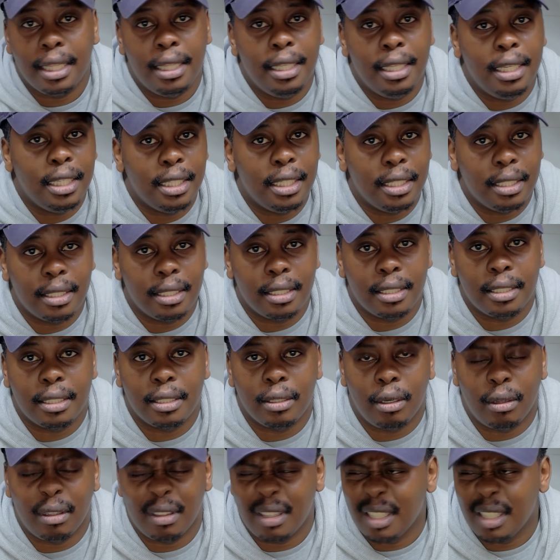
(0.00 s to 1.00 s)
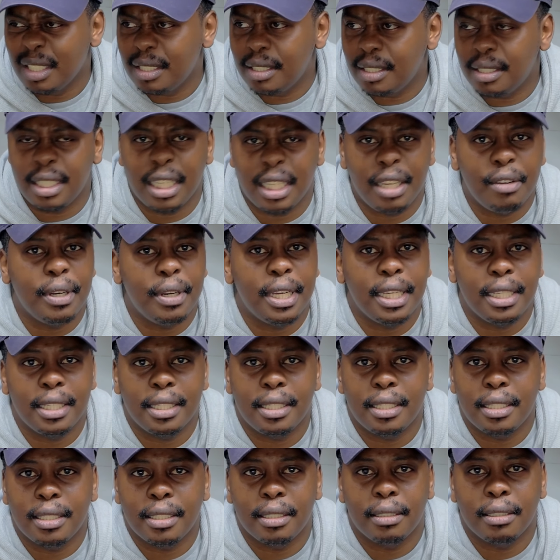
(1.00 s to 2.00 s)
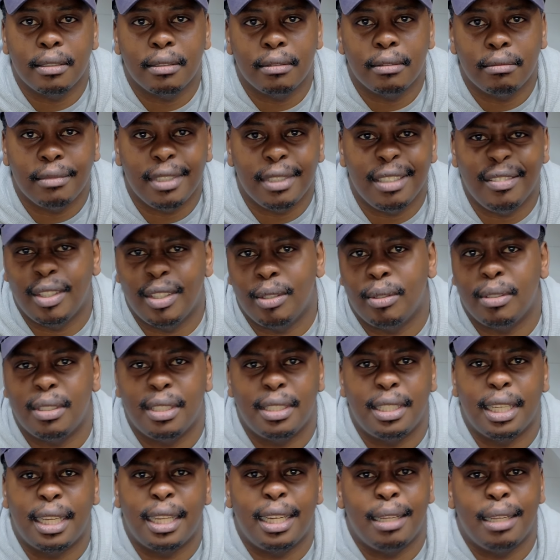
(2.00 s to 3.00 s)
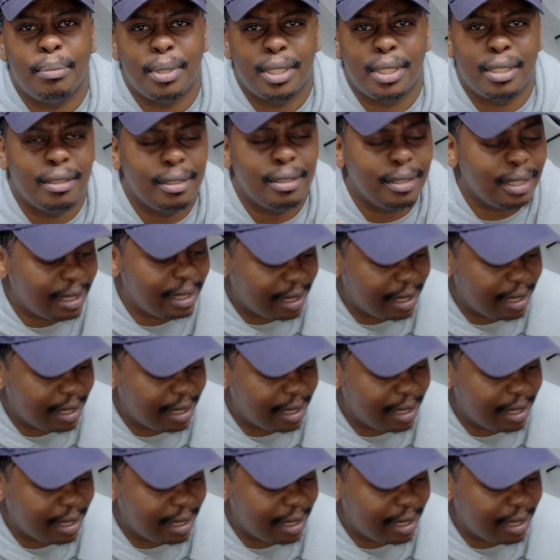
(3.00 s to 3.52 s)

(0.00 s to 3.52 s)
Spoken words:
this series. Even though it's the second episode,